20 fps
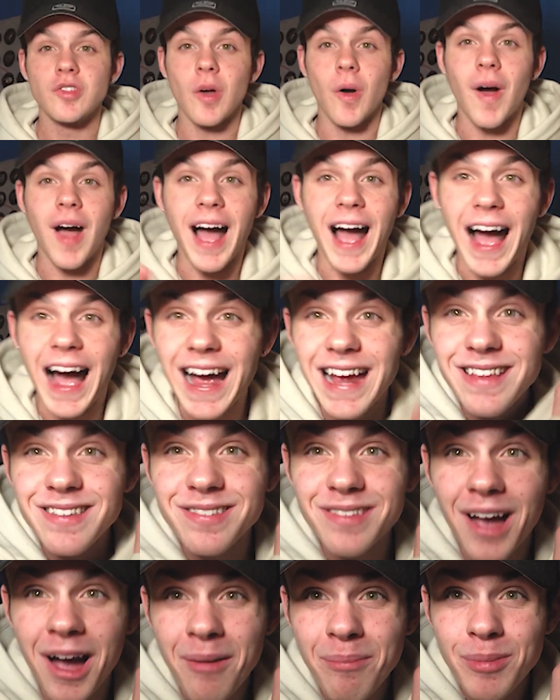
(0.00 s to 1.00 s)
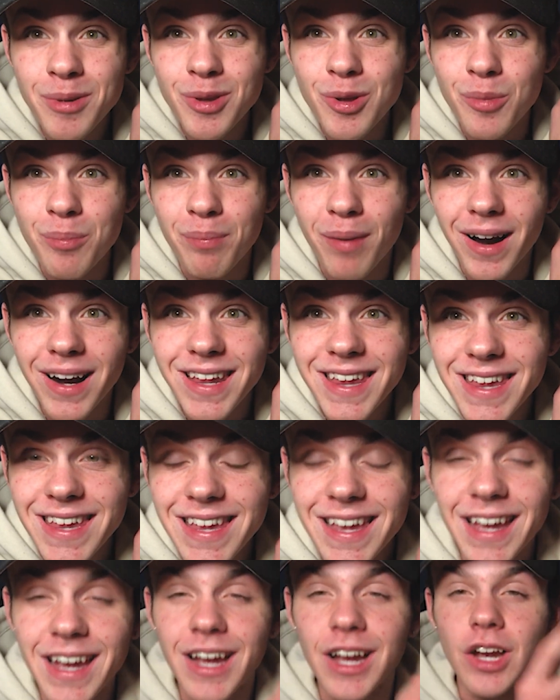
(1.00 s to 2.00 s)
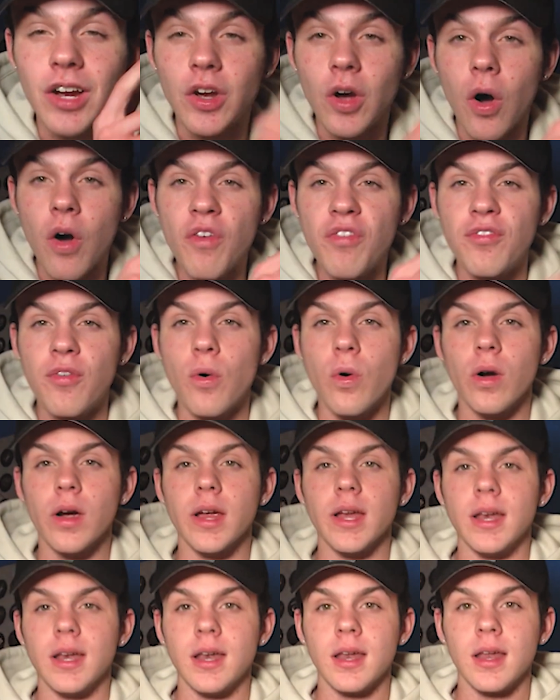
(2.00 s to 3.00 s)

So I ain't stopping you, buddy. Go for it.